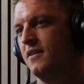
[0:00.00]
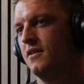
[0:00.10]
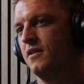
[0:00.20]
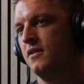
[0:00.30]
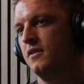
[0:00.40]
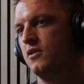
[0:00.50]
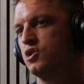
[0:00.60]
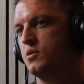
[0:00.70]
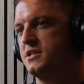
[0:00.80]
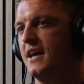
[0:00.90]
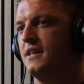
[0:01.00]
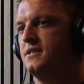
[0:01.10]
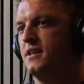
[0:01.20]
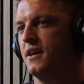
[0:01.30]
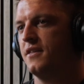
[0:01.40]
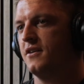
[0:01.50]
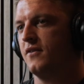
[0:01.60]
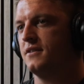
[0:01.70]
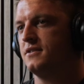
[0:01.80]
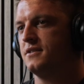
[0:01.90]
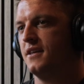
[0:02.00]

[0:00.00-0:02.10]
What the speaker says: So what's the answer? I think your answer's